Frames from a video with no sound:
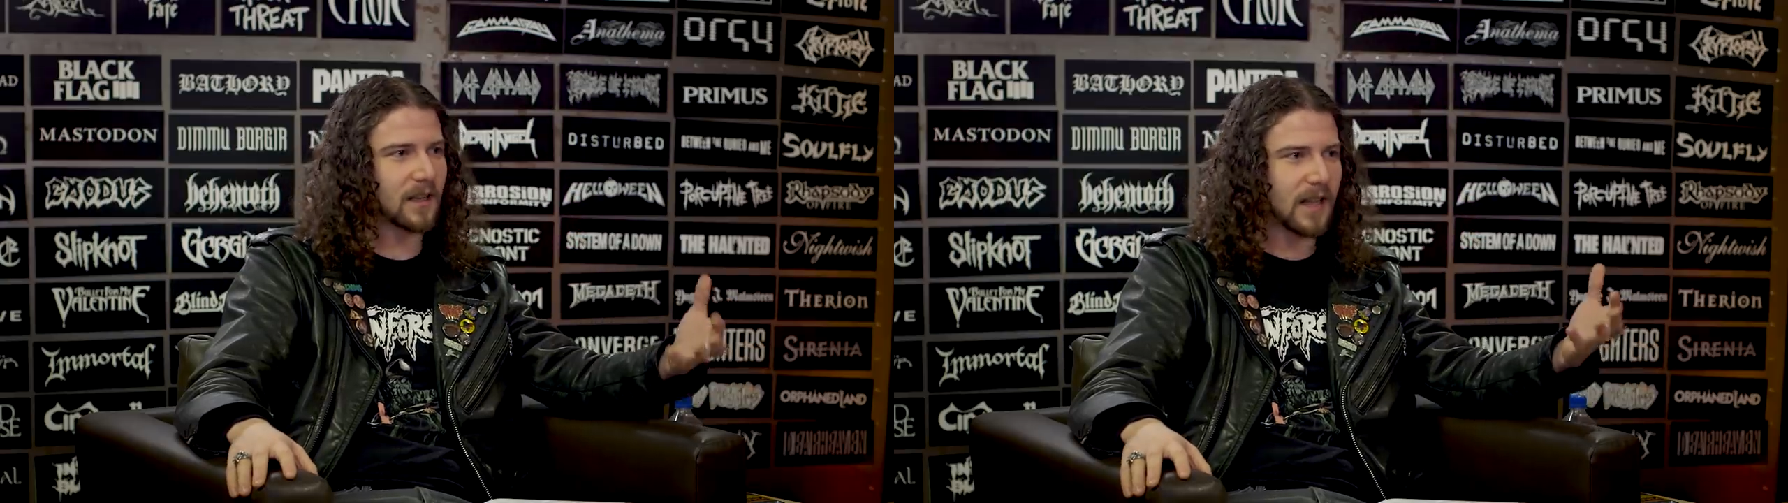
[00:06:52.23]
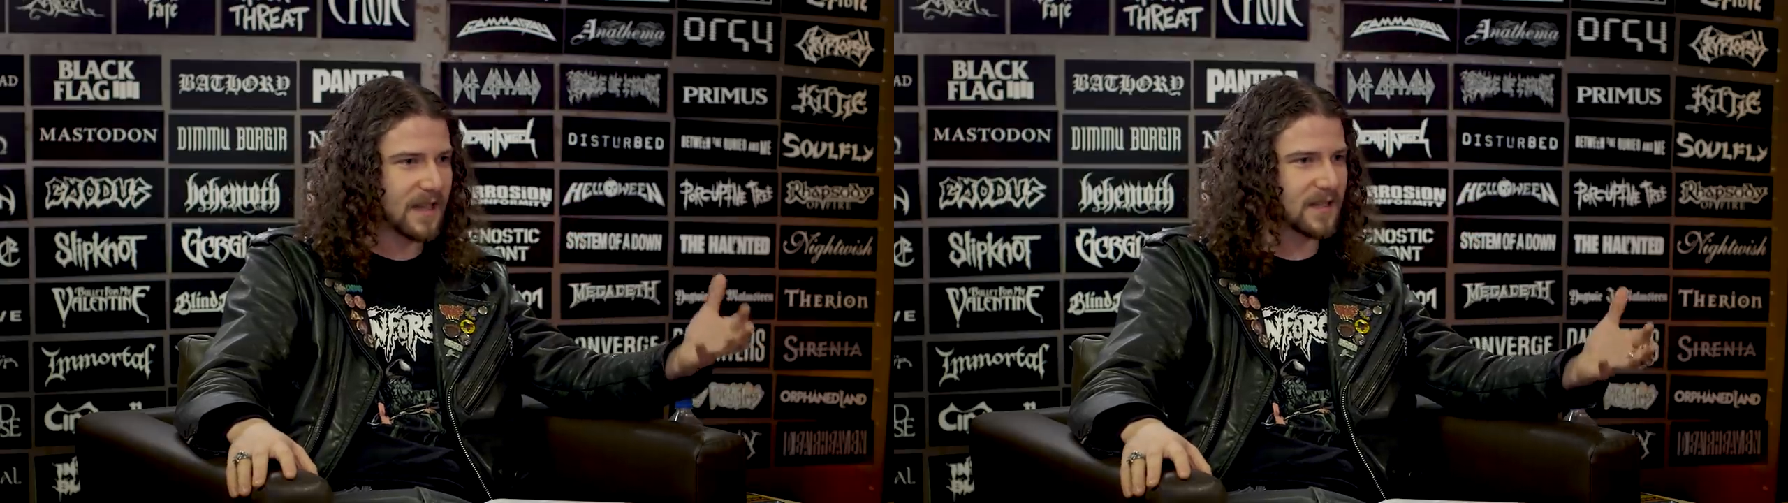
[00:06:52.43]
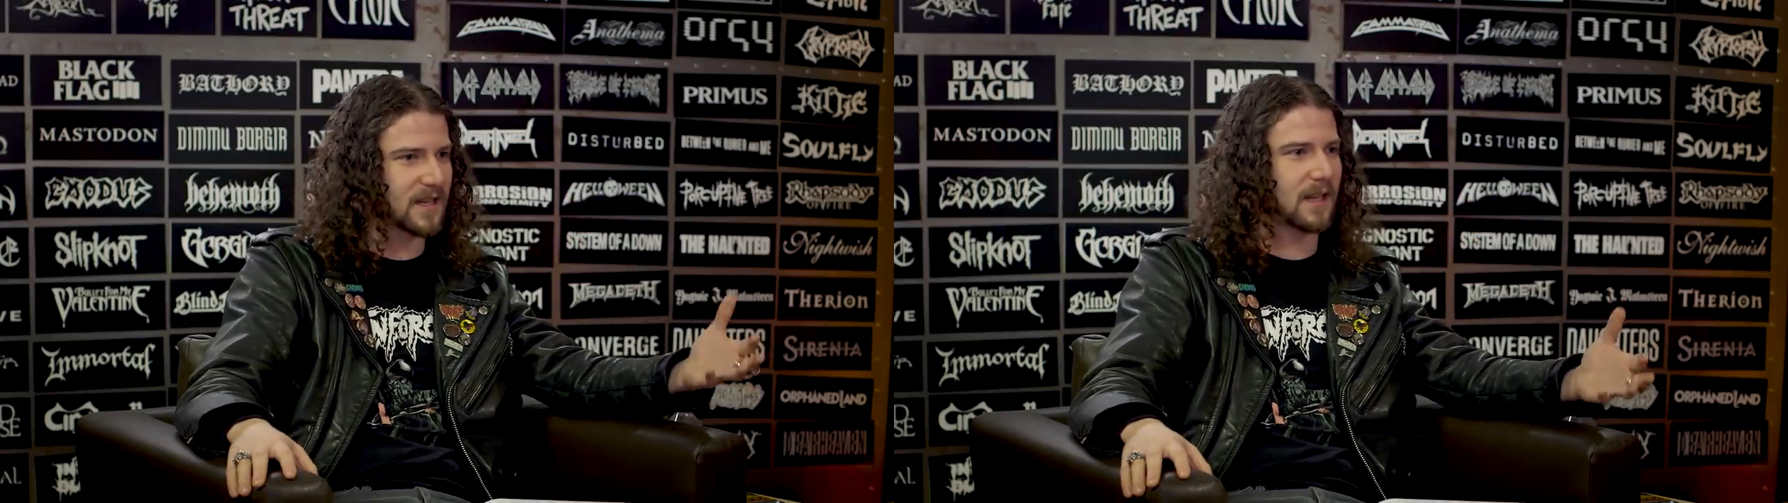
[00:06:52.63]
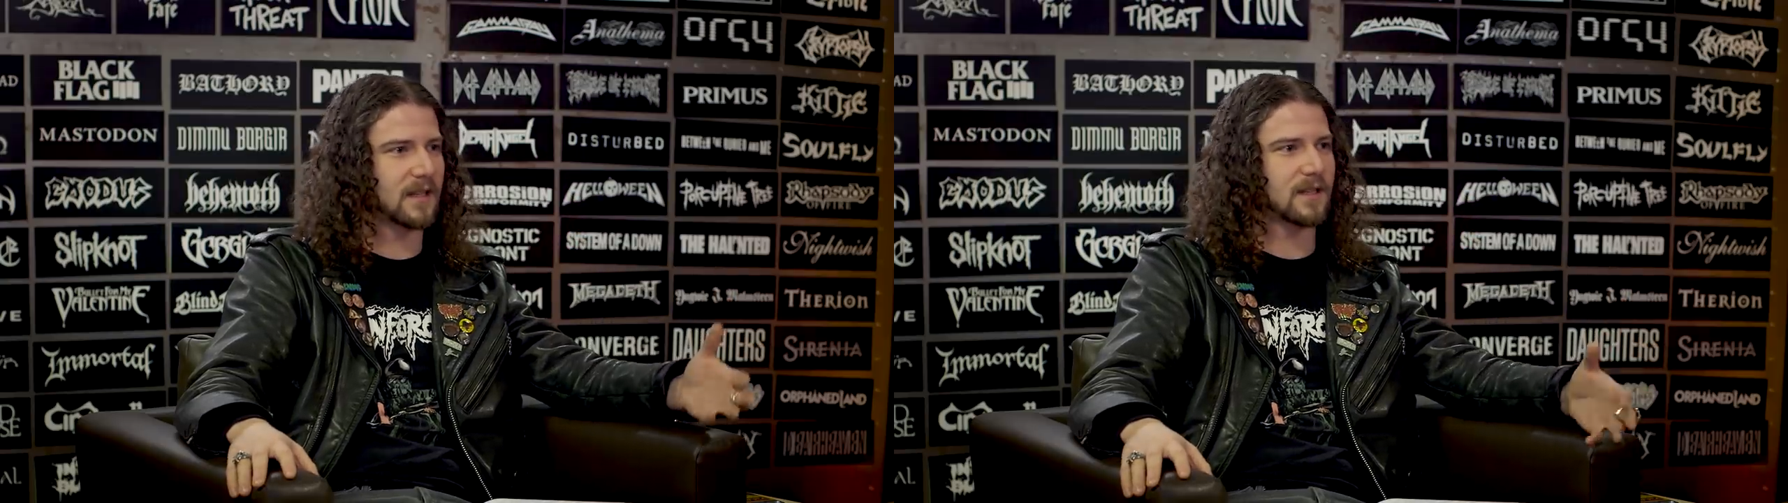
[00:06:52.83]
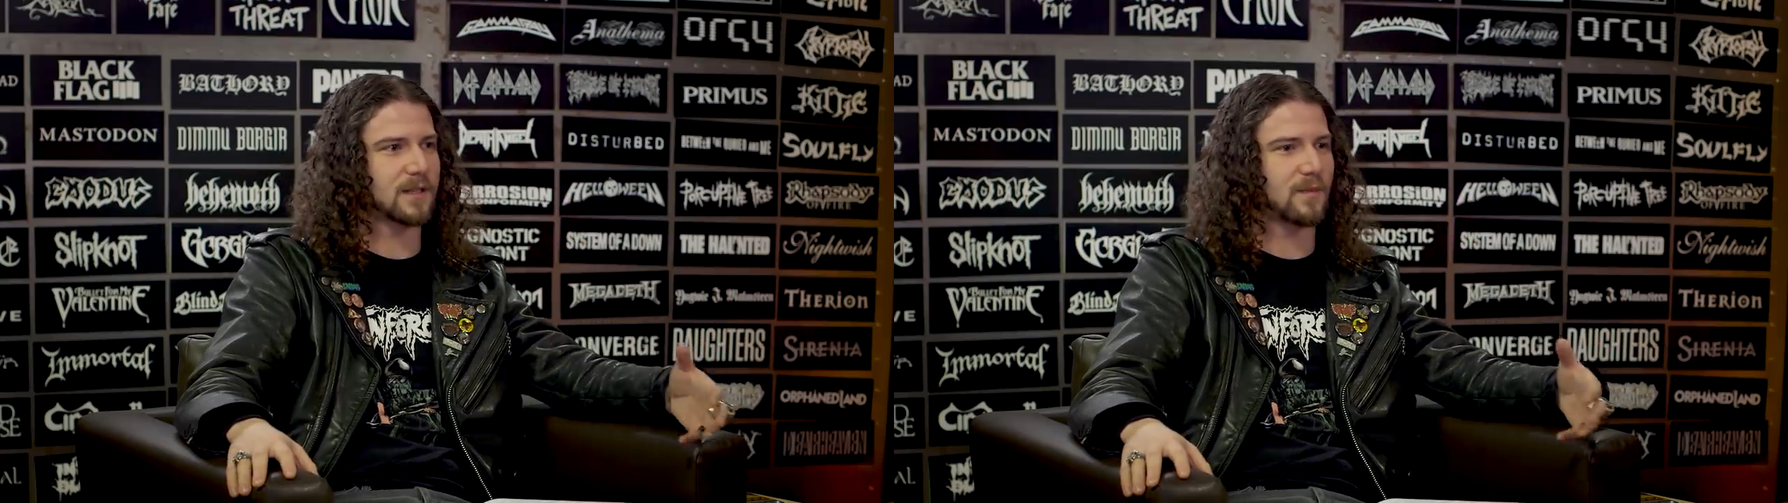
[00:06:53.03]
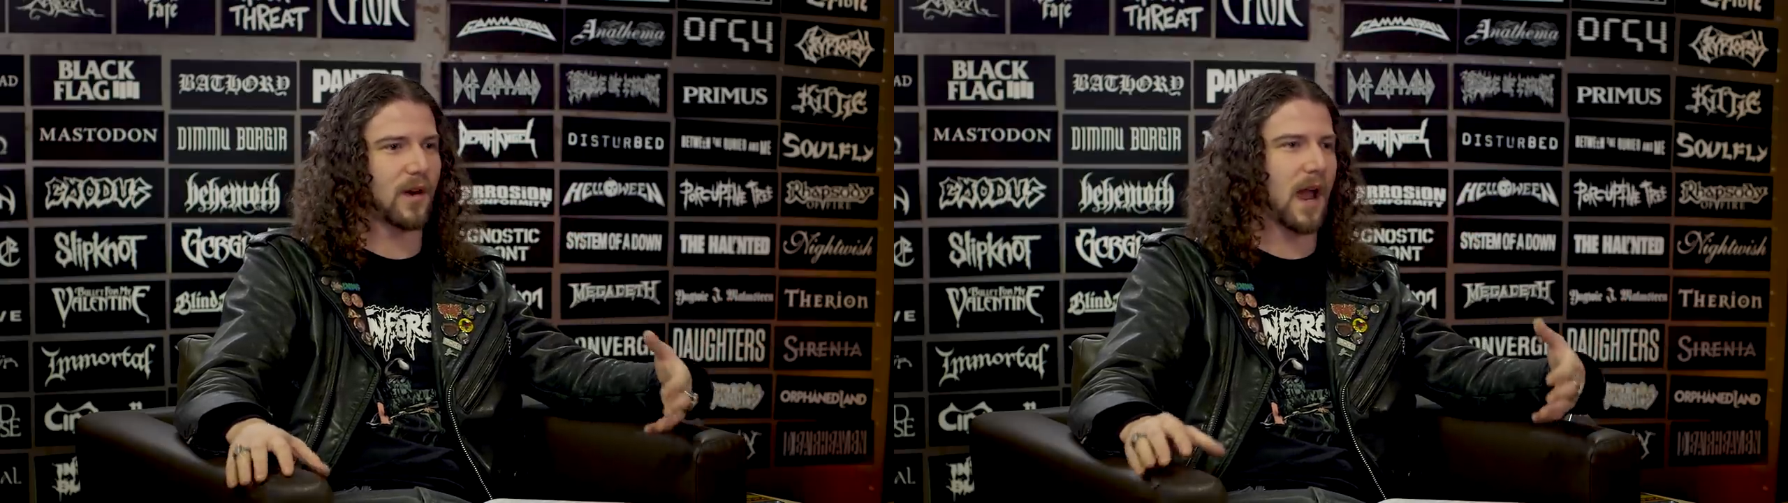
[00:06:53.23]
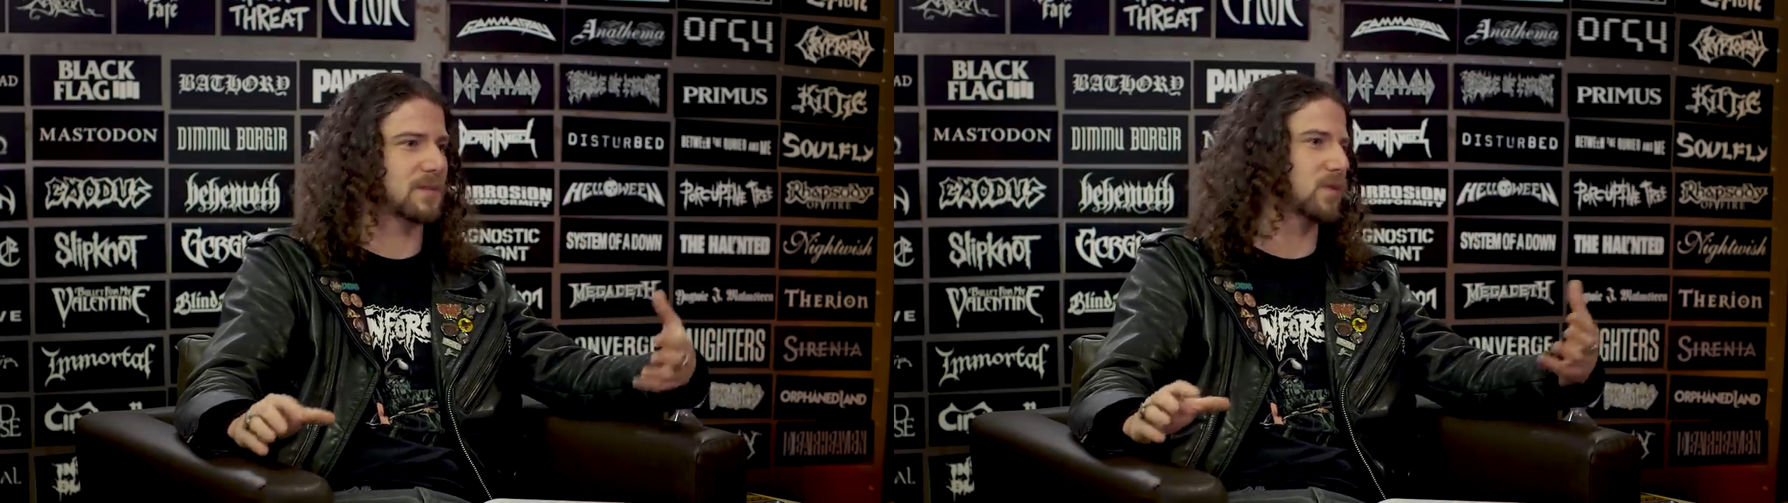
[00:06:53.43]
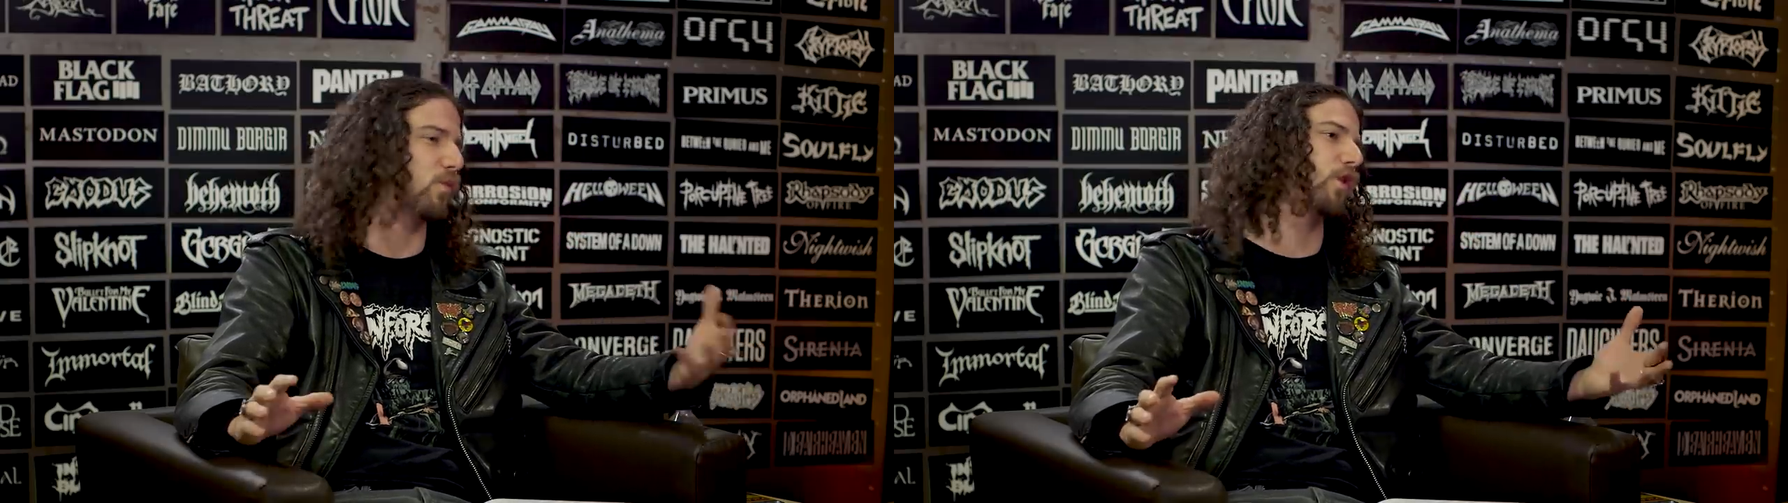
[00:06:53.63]
lessons,
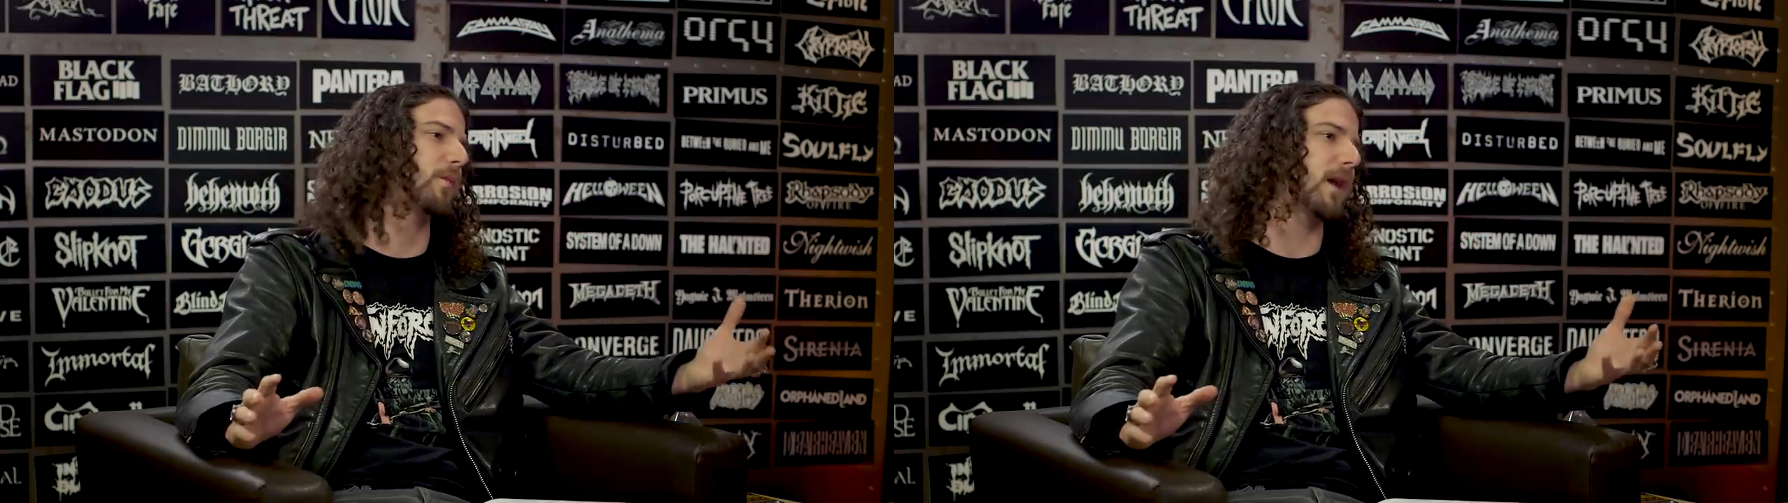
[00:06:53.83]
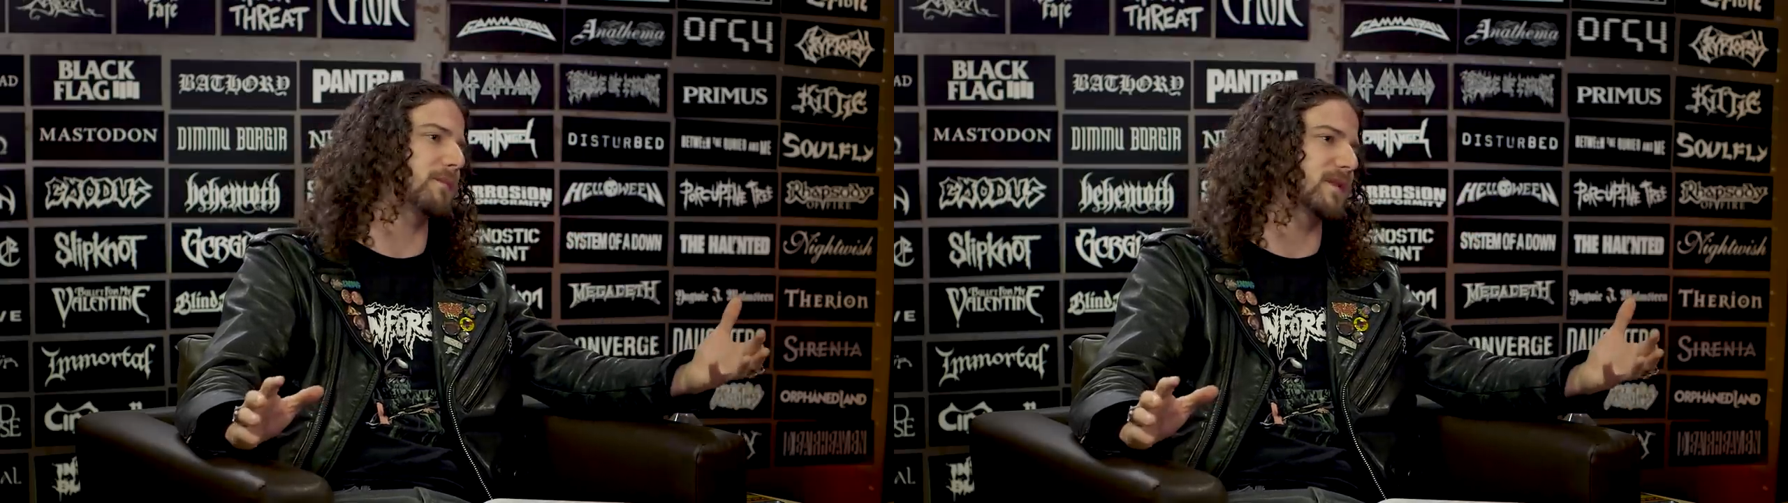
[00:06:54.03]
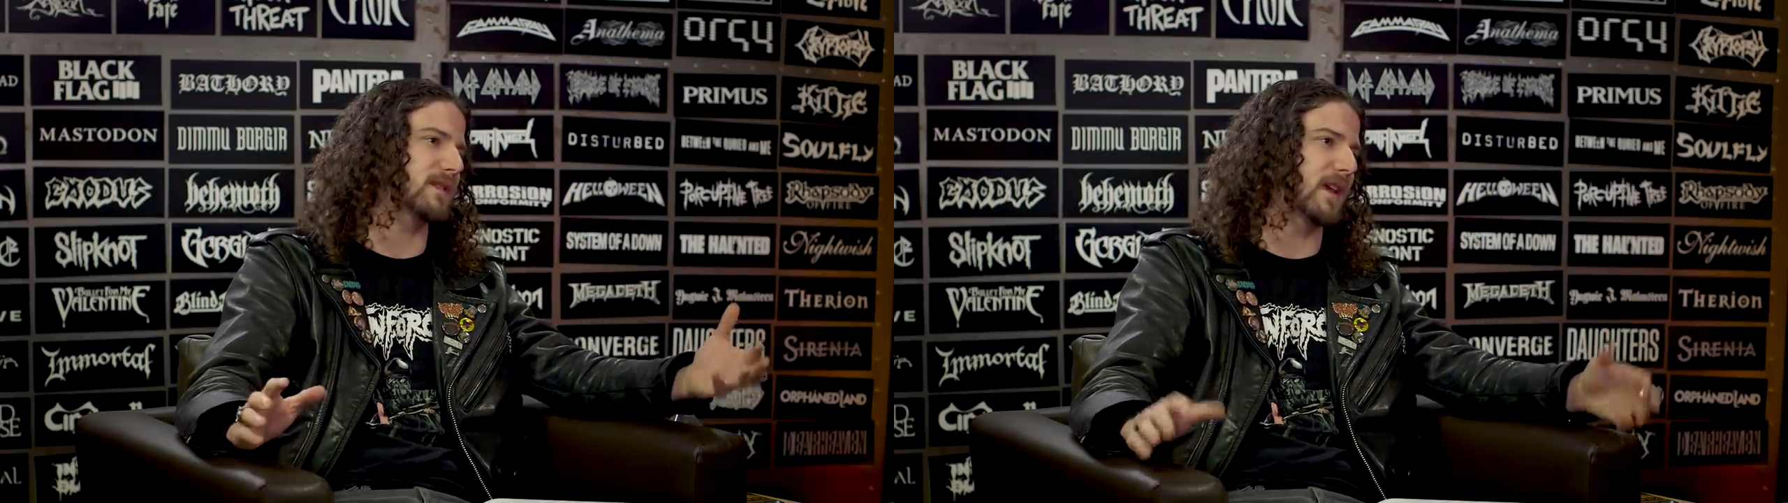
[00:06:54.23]
perhaps warm-ups,